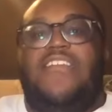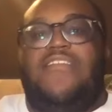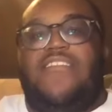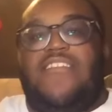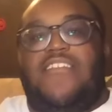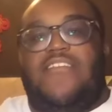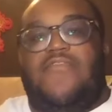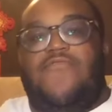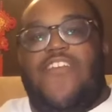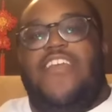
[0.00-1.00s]
the
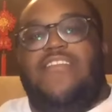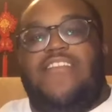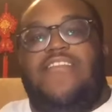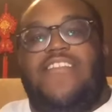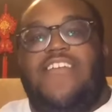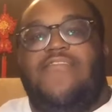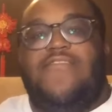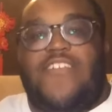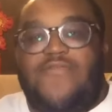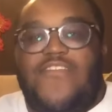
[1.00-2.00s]
great details
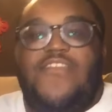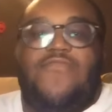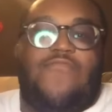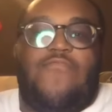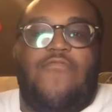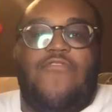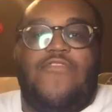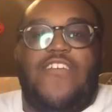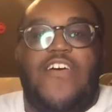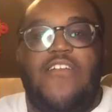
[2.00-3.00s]
of these reports,